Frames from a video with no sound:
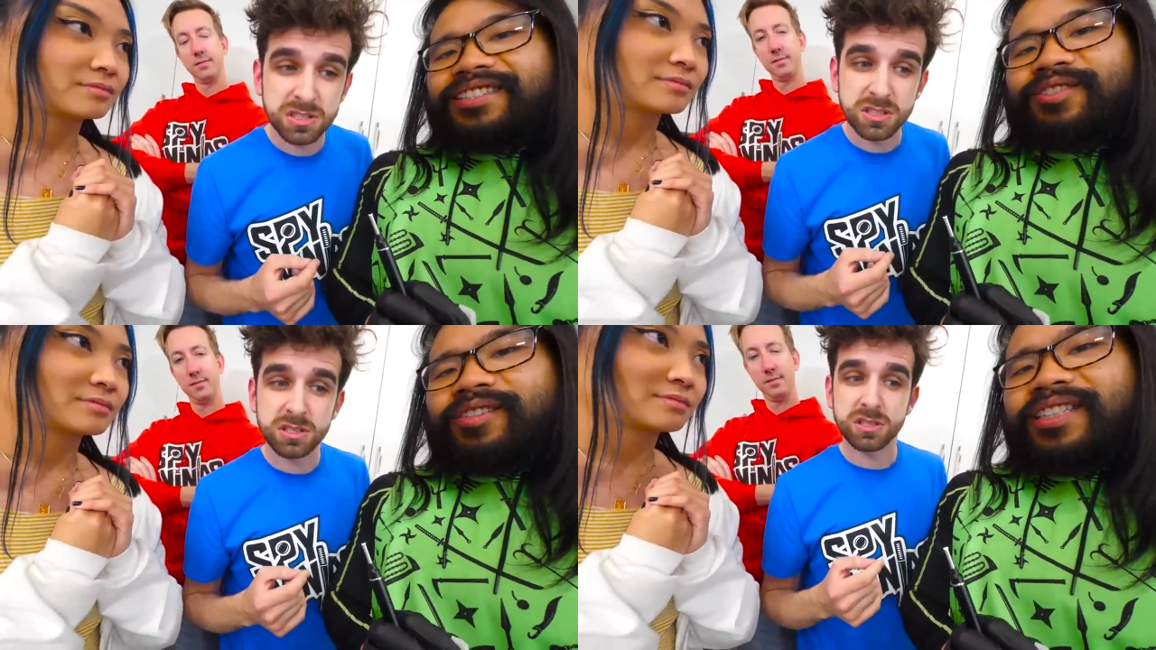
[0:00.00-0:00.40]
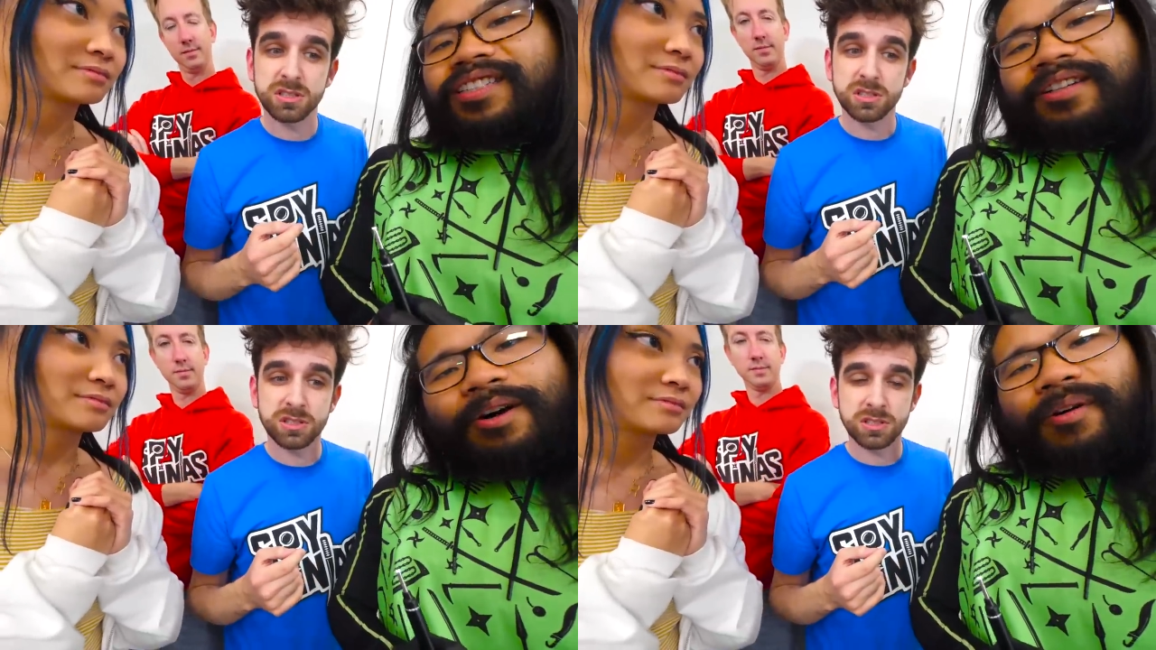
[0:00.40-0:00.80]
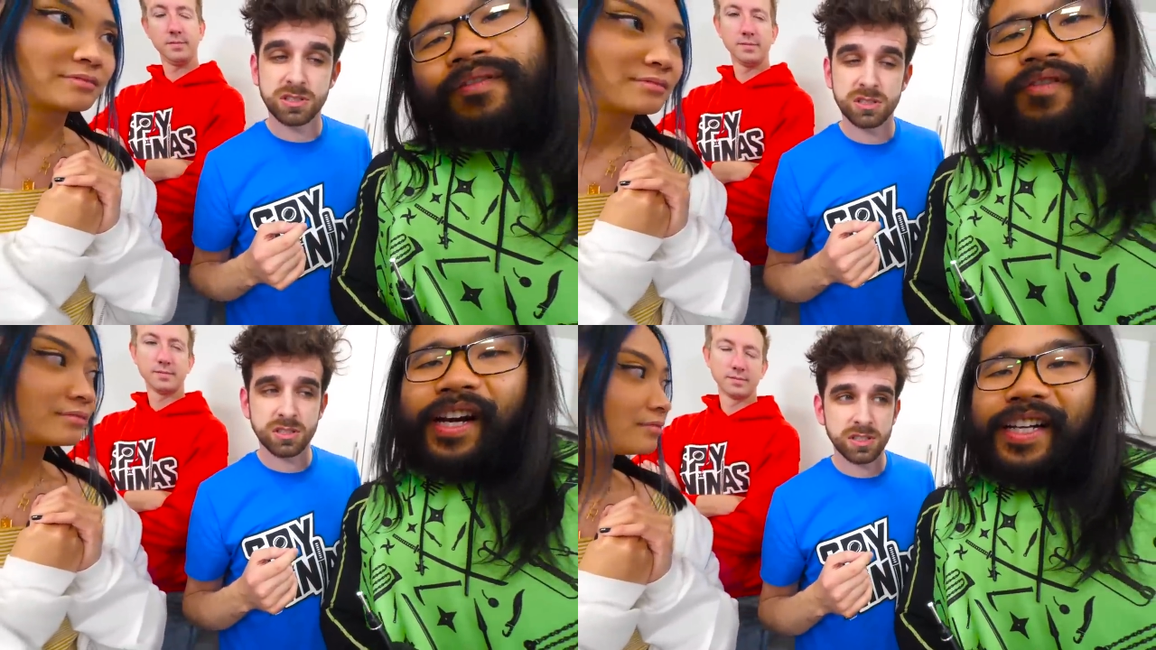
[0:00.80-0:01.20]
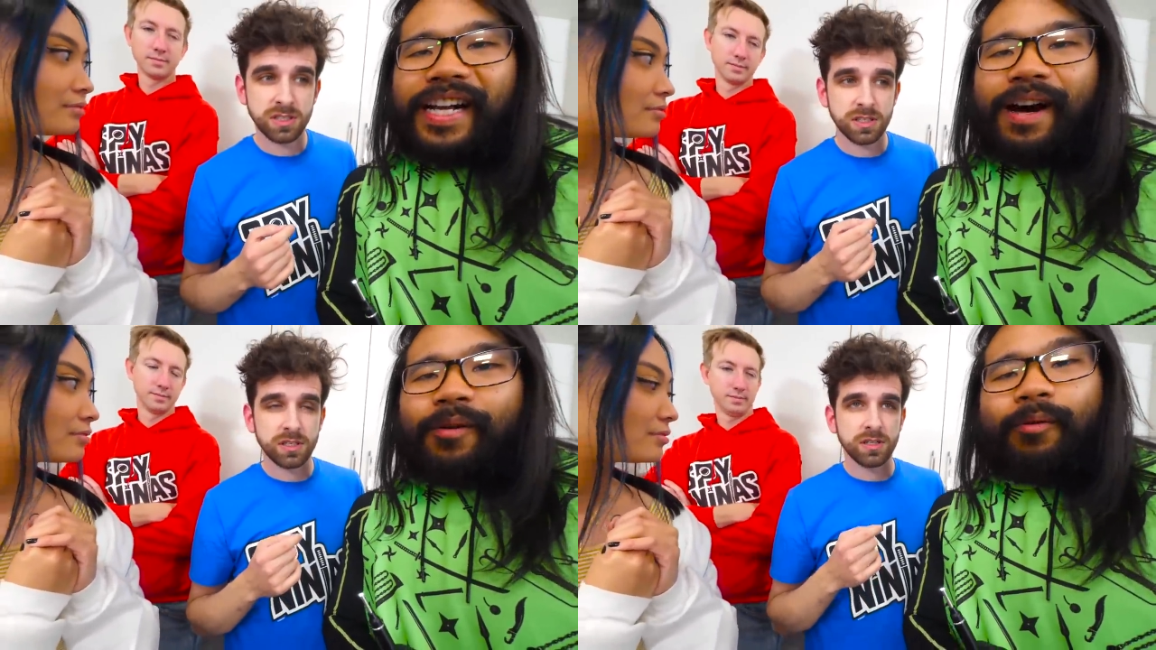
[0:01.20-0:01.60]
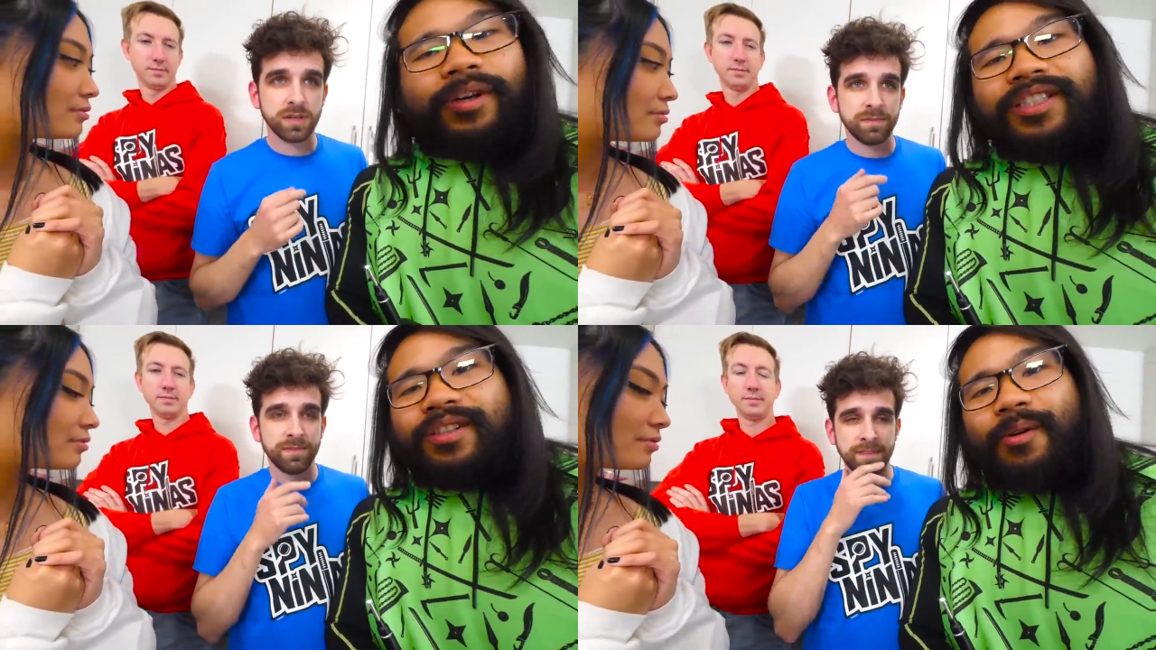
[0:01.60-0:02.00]
Speaker 1: so let's go and find out
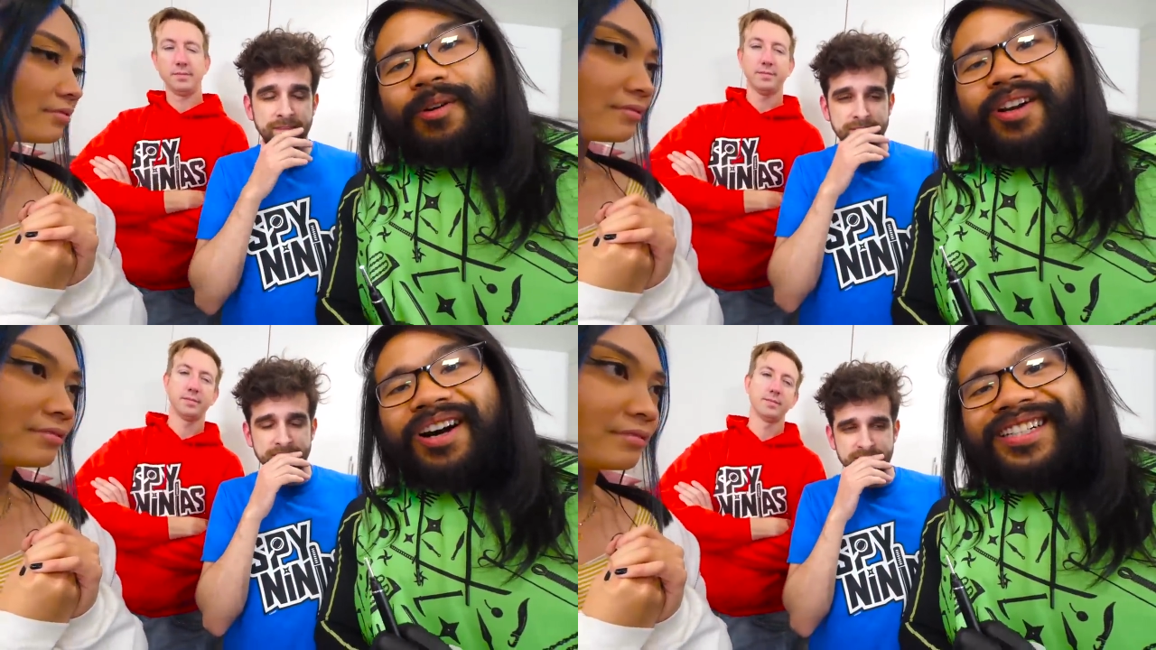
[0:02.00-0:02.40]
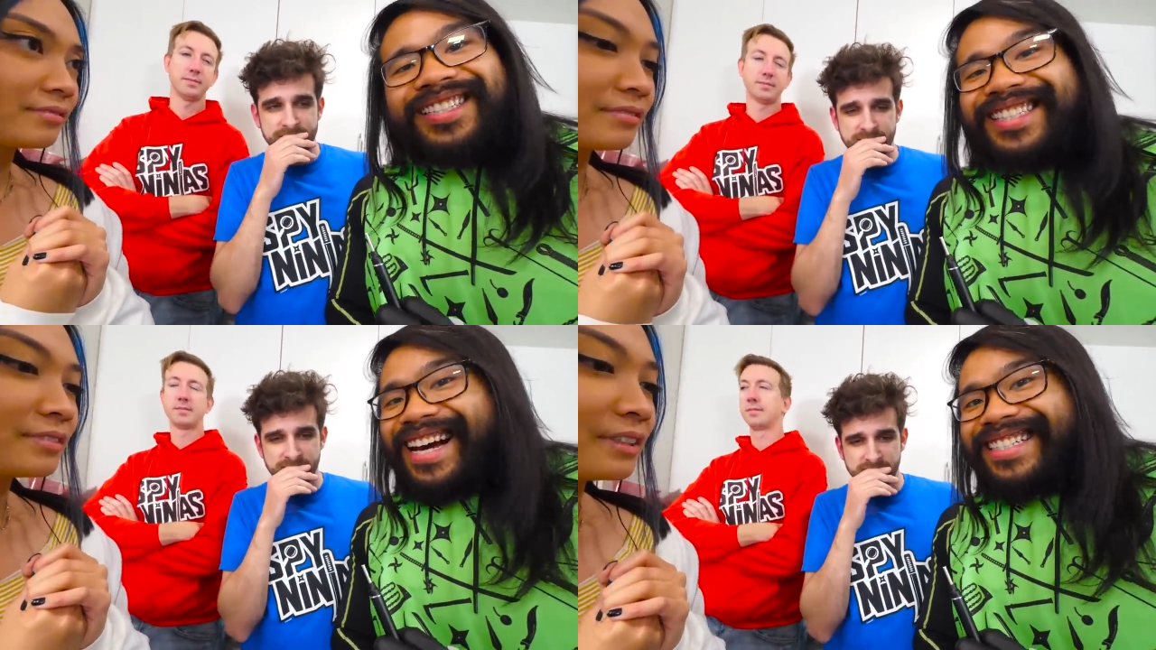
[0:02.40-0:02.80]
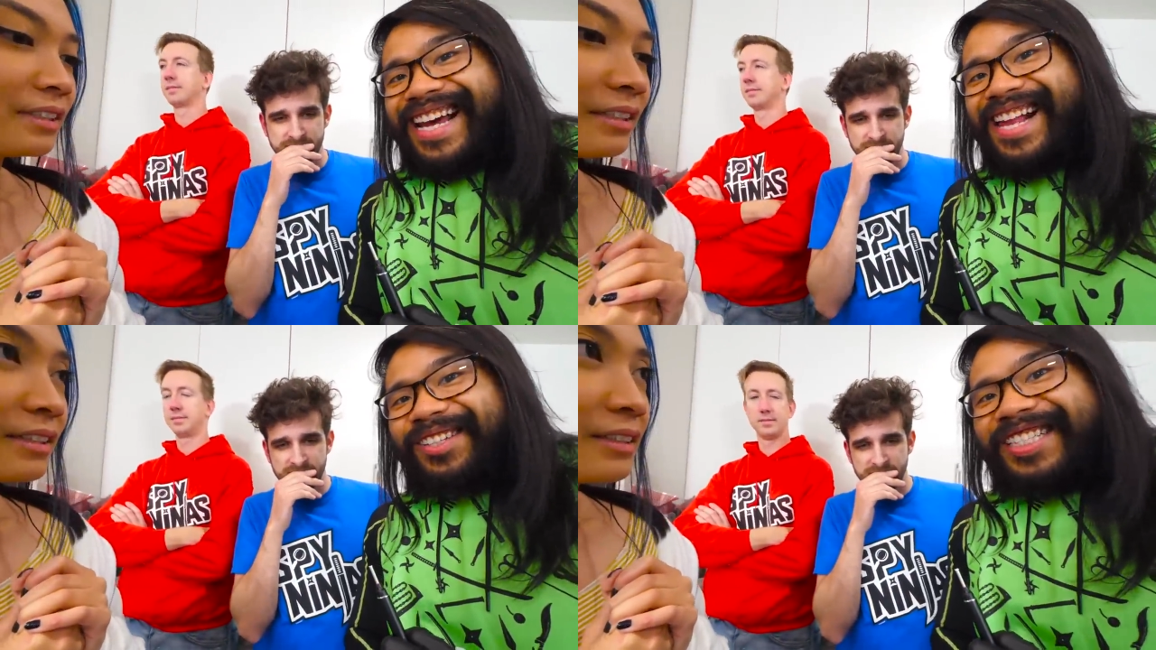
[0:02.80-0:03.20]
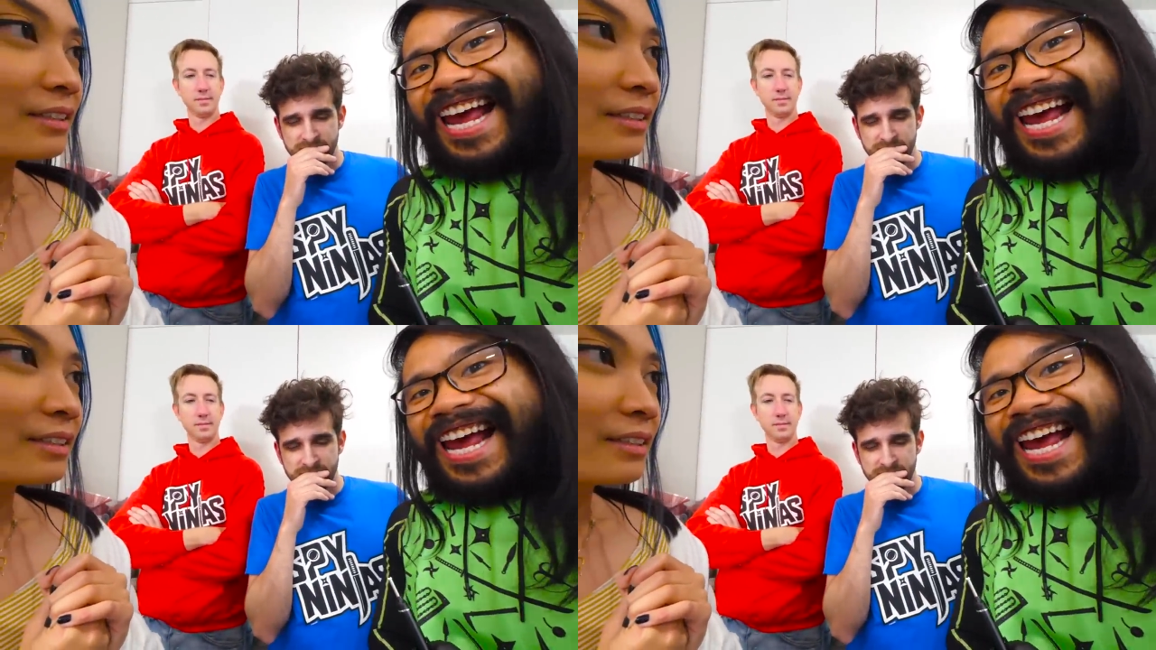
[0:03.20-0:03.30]
what's going on inside Daniel's